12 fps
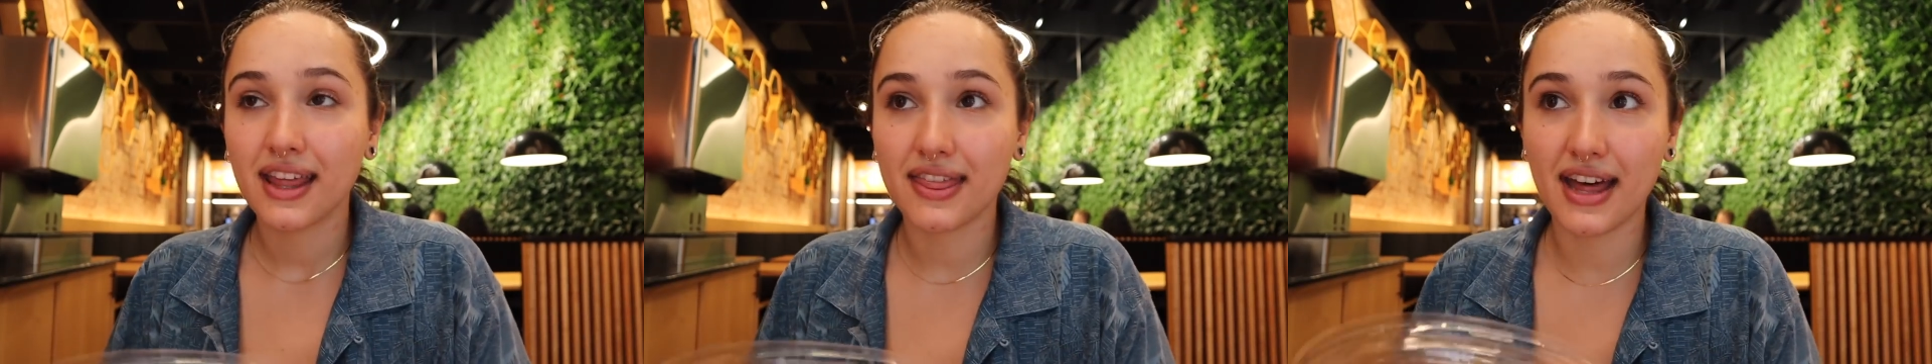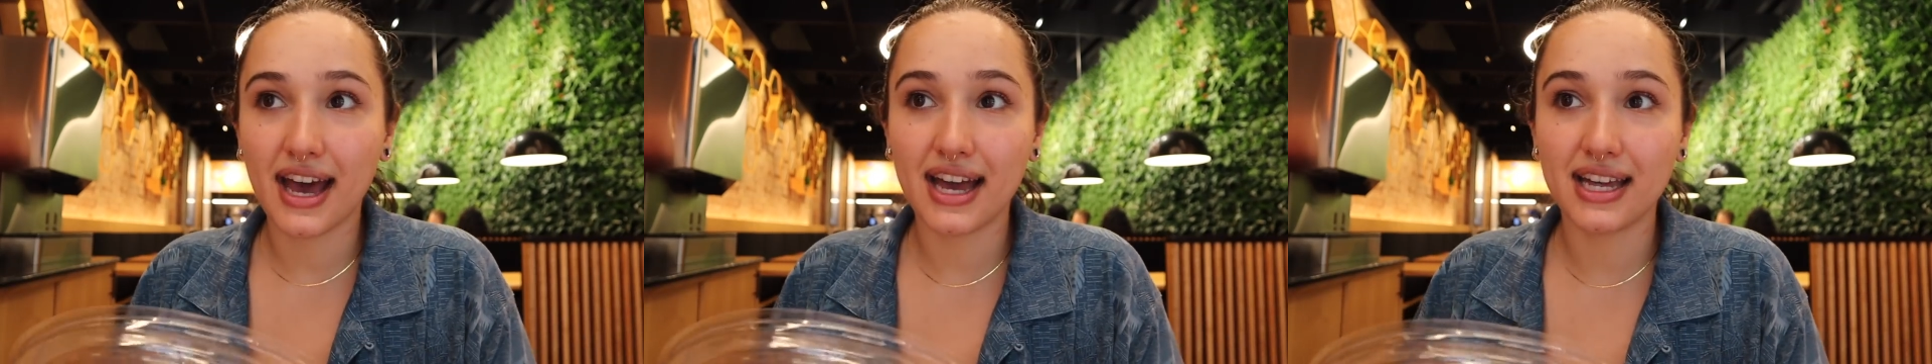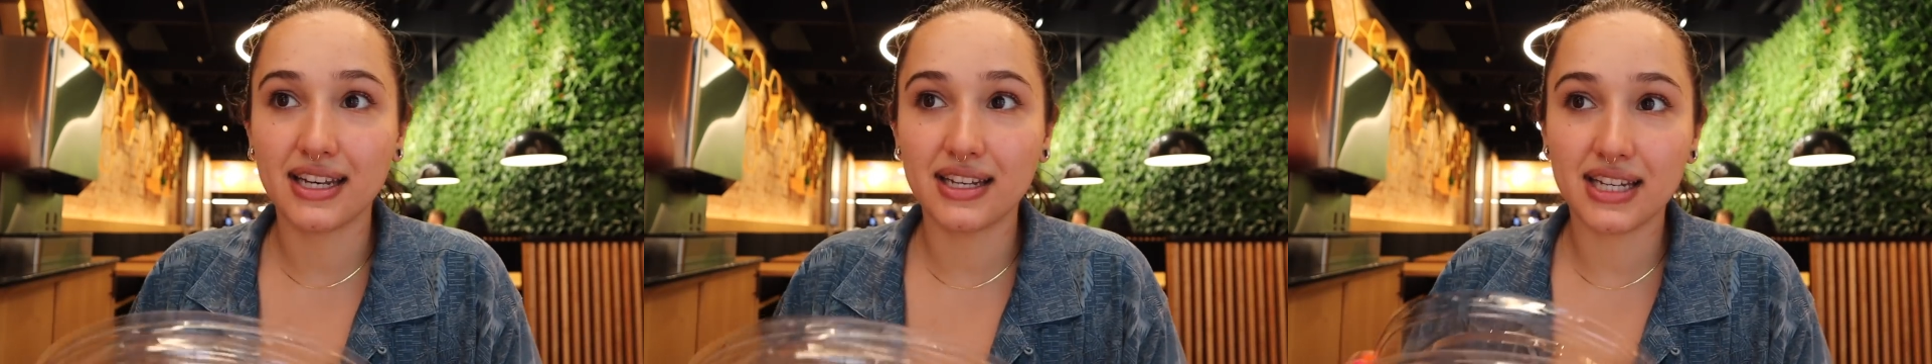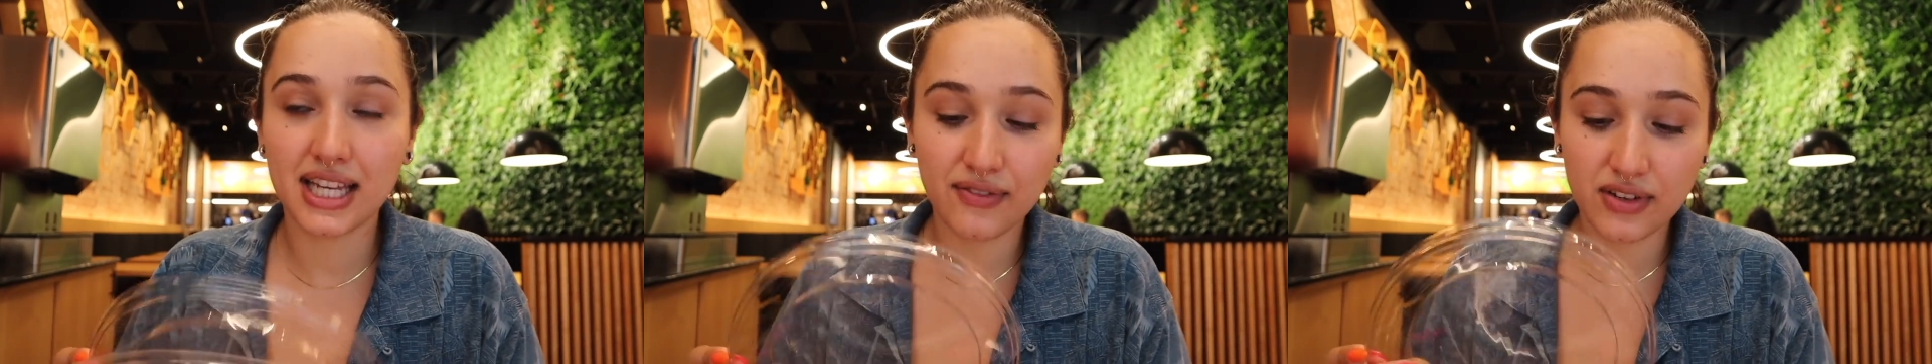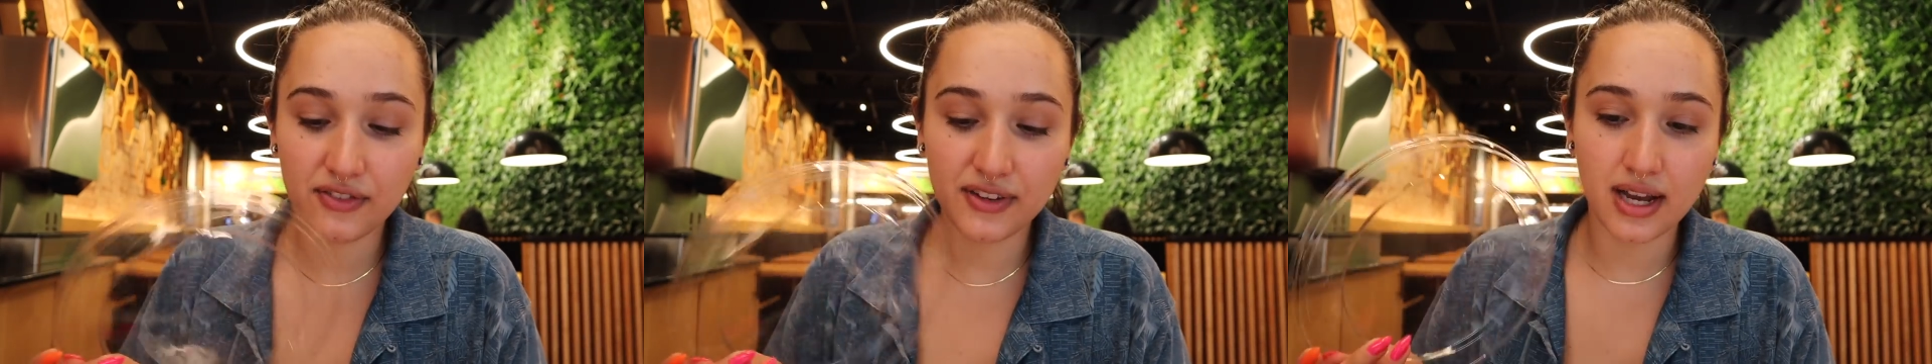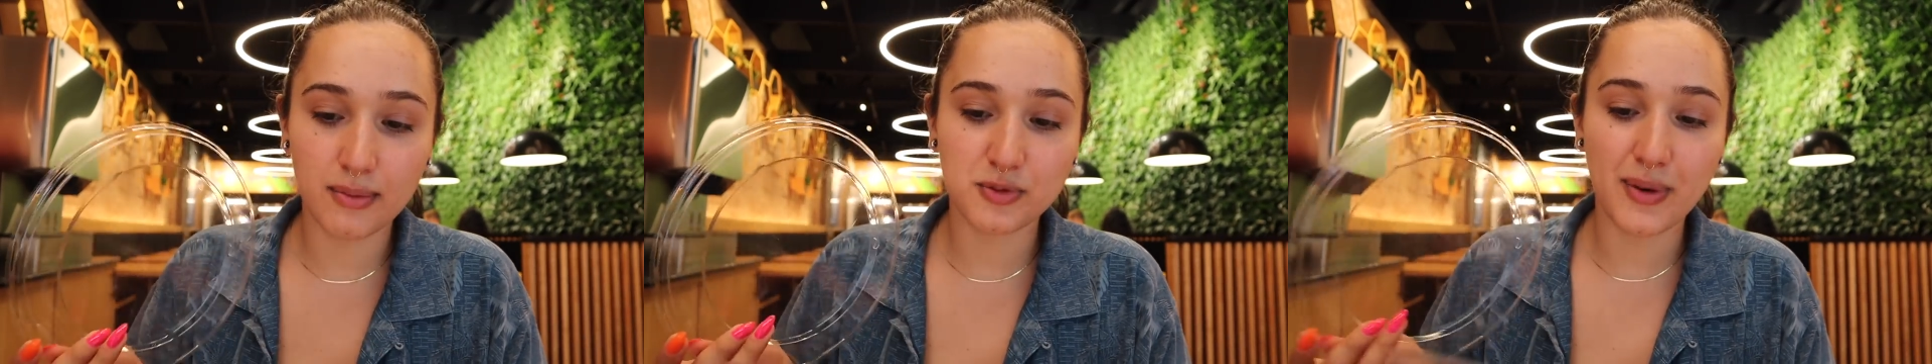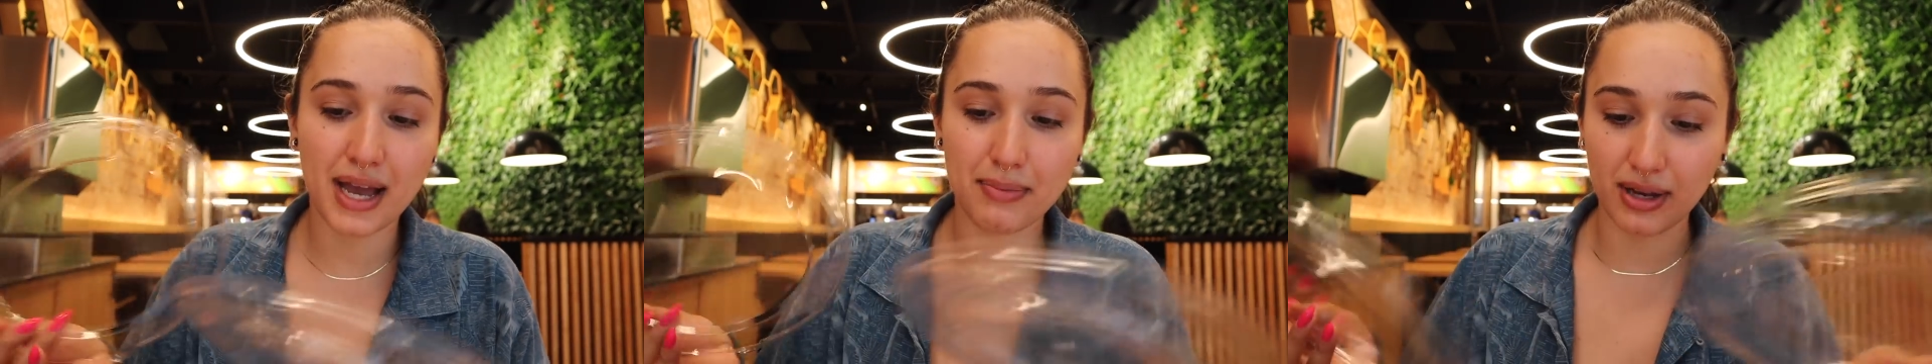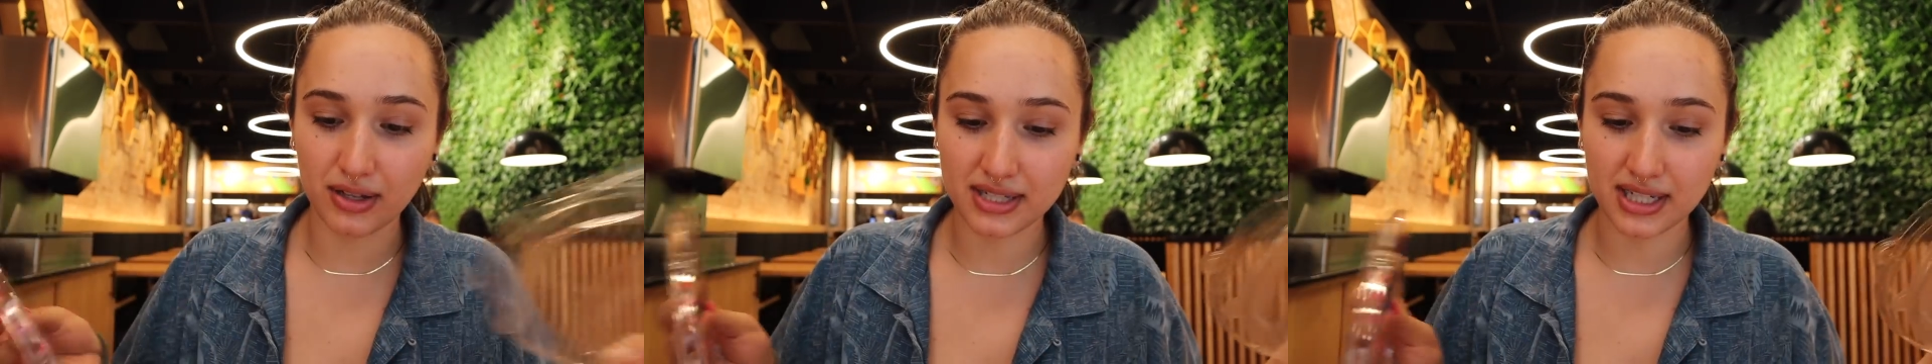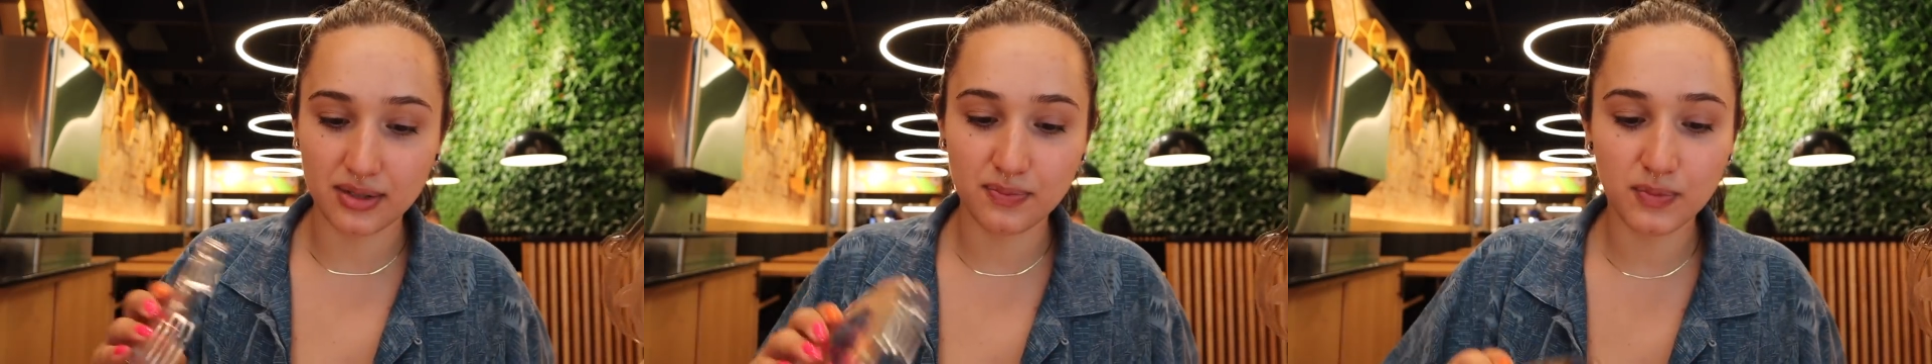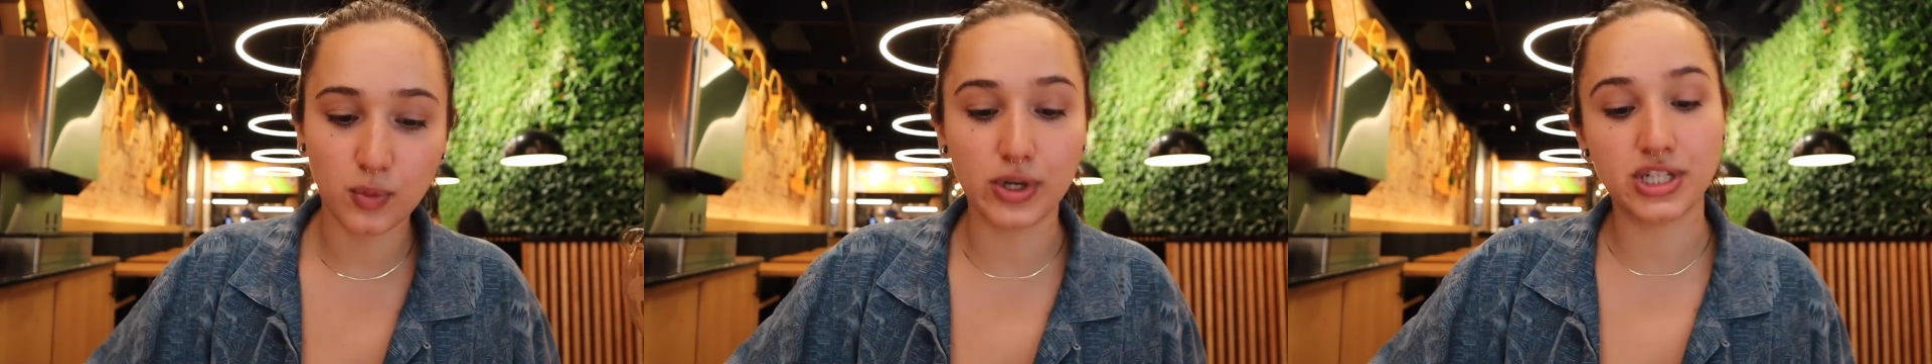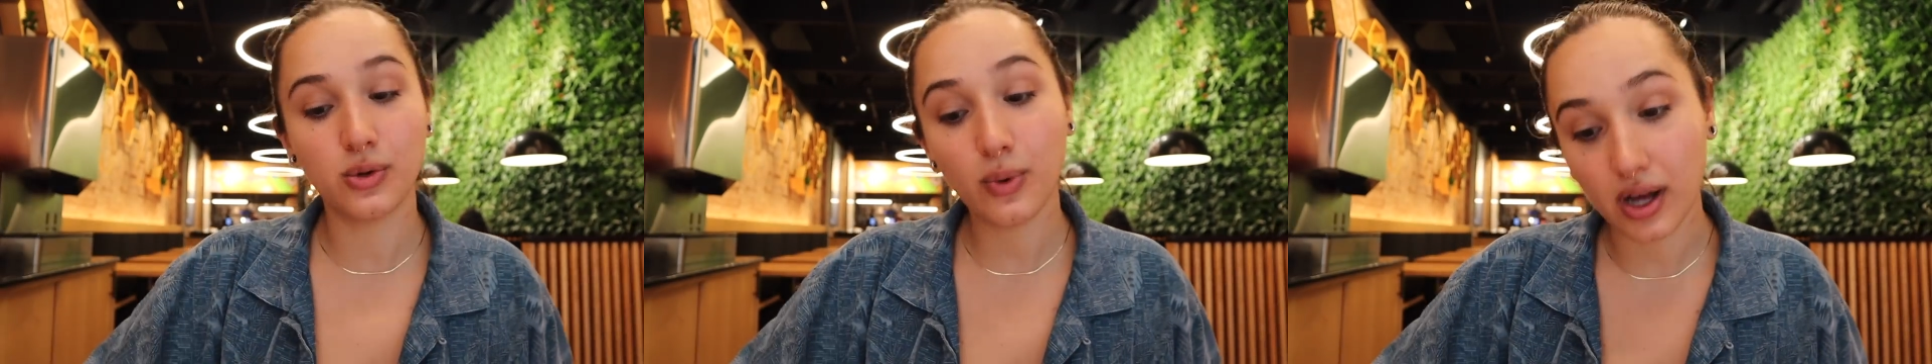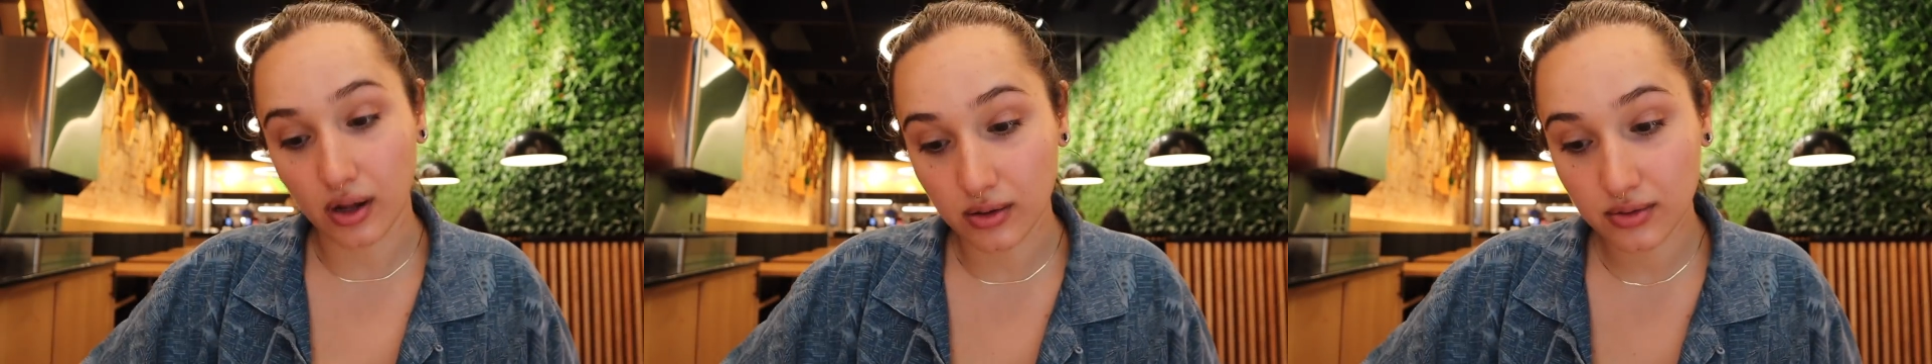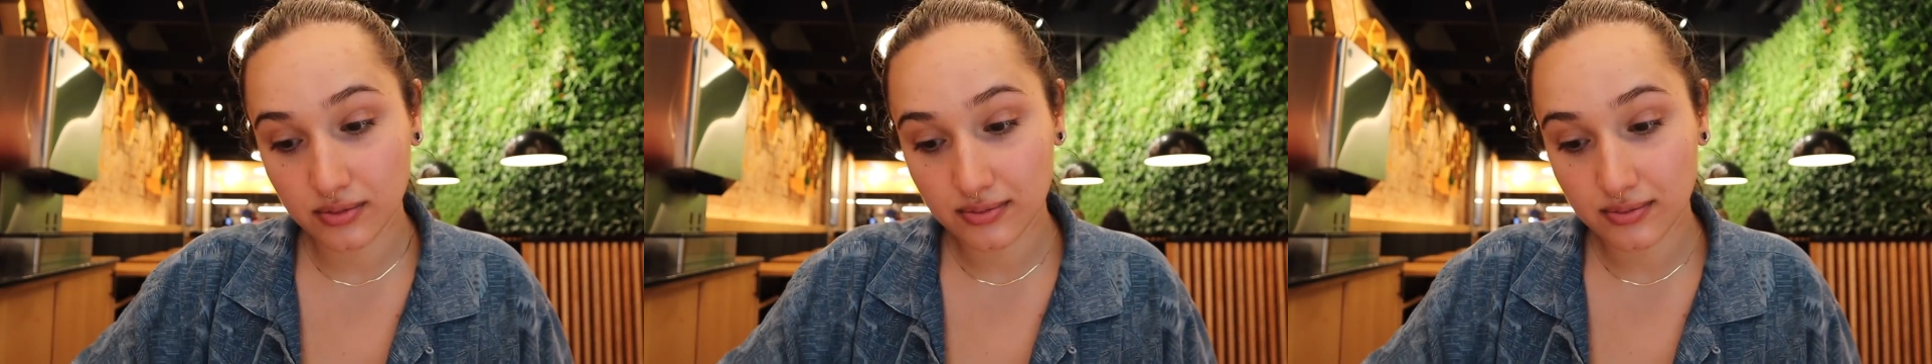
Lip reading: that even if it comes back melted, which it will,